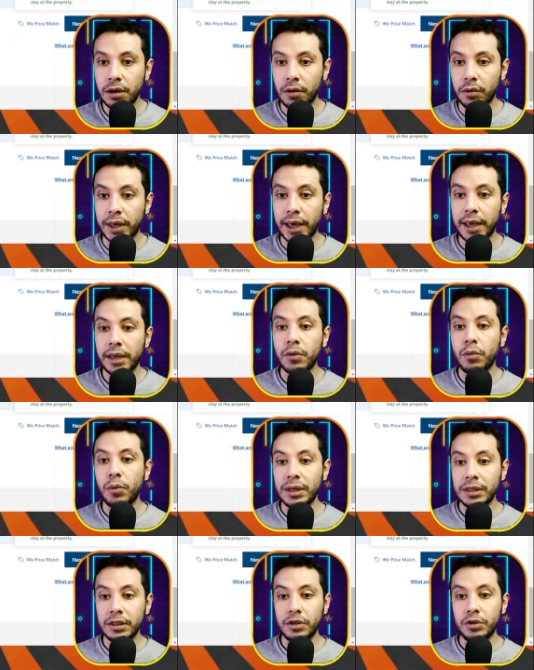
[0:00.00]
Okay,
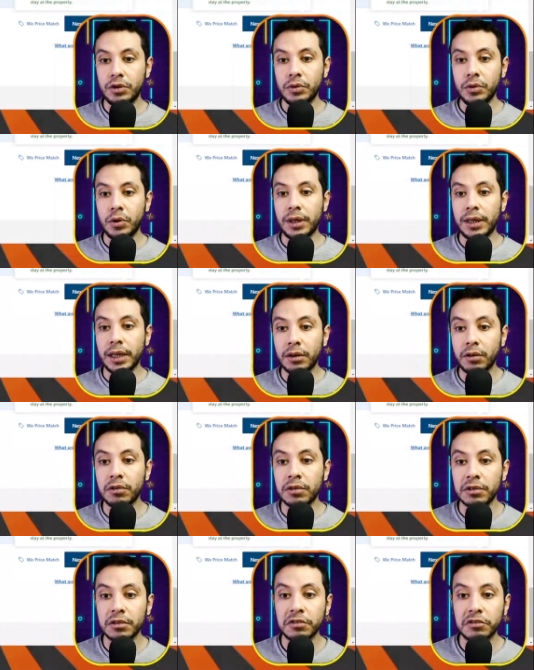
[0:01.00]
once you click
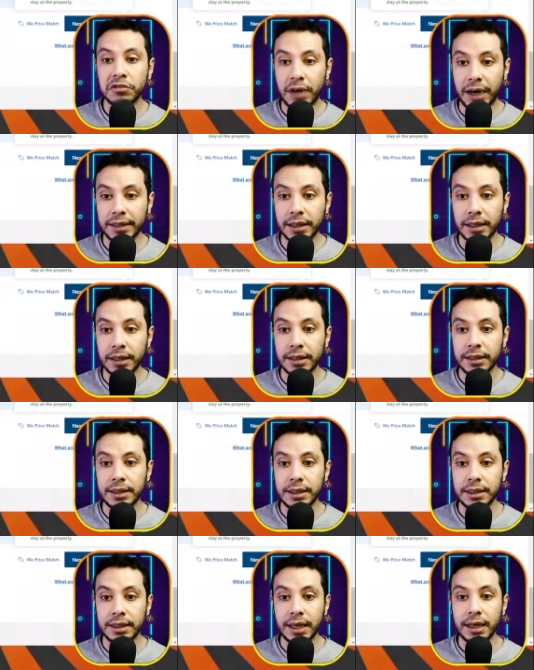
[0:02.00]
on final
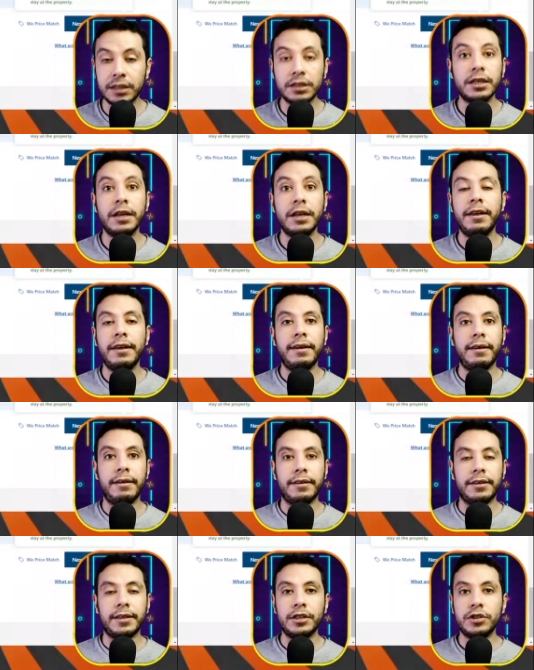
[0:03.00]
details,
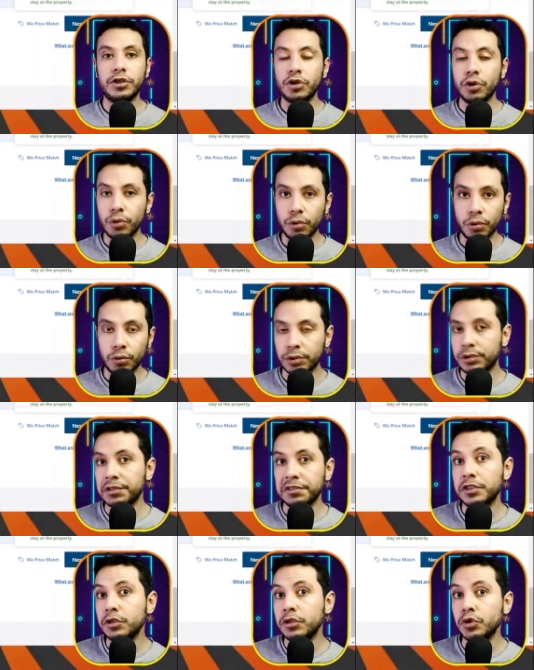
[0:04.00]
then you will
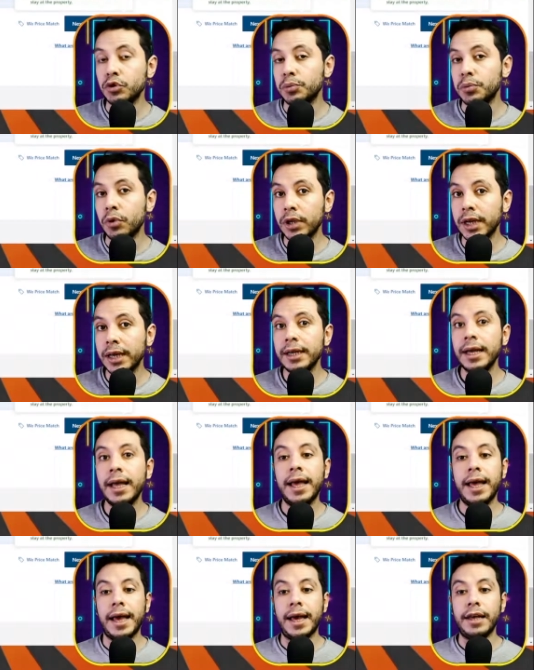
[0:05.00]
review your booking,
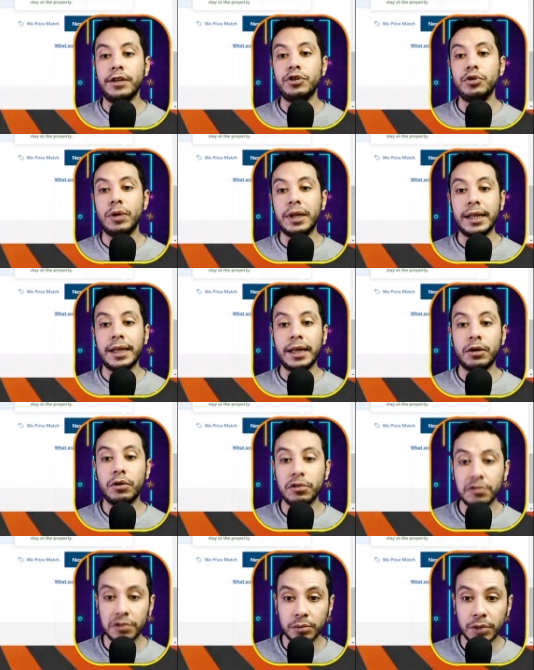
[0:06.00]
and you will click
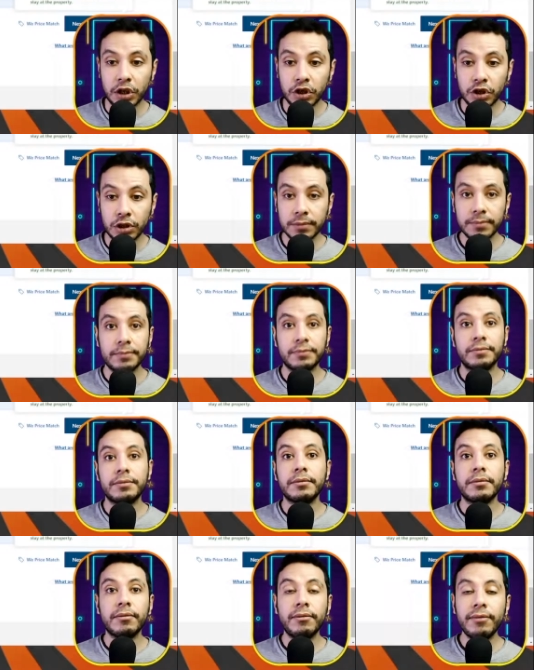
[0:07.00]
confirmation,
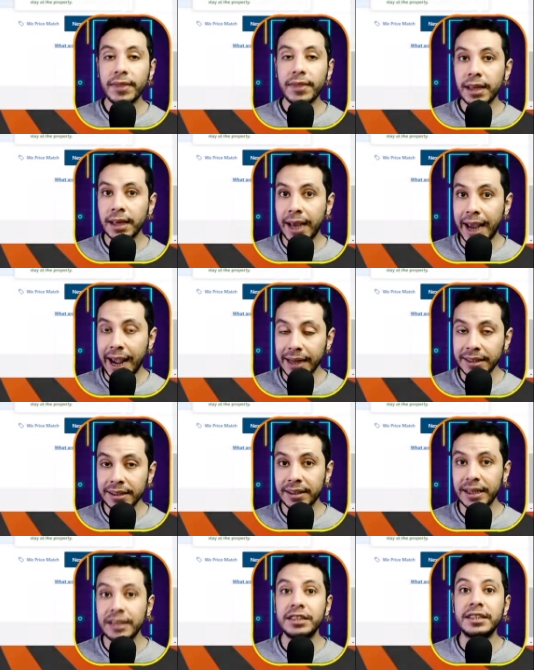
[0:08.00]
and
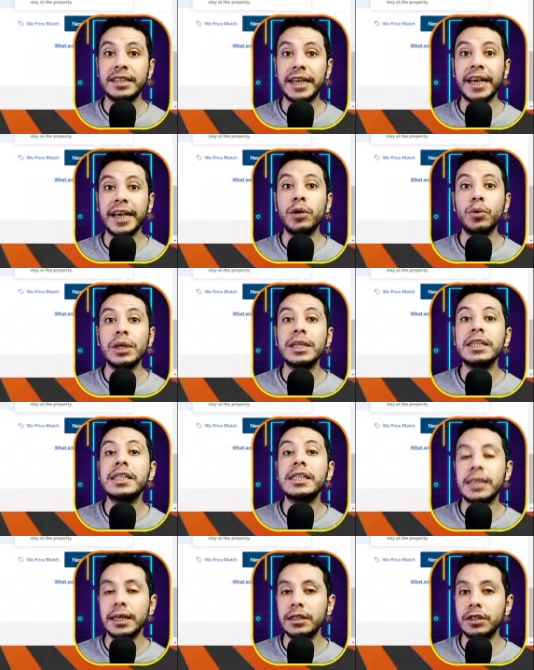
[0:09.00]
then they will
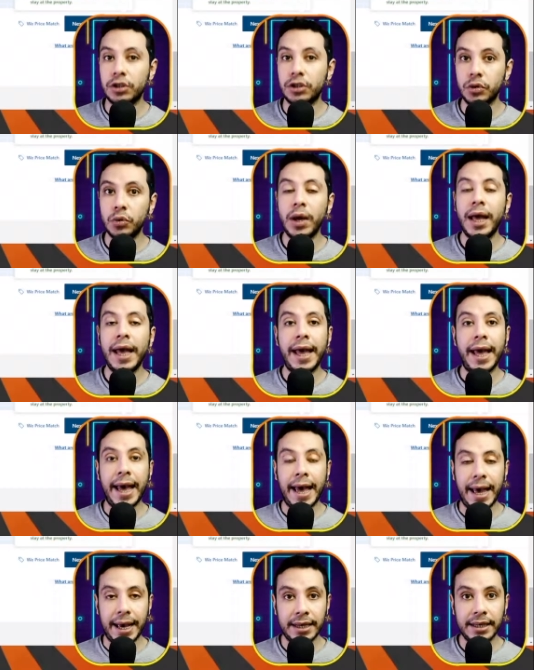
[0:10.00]
send you
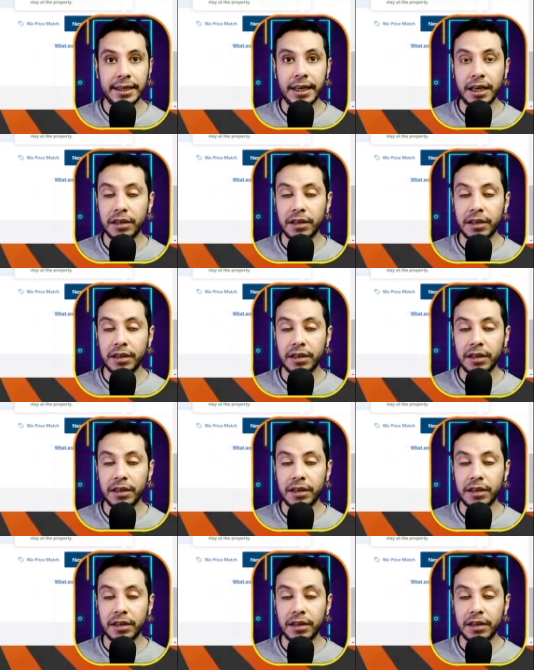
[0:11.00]
an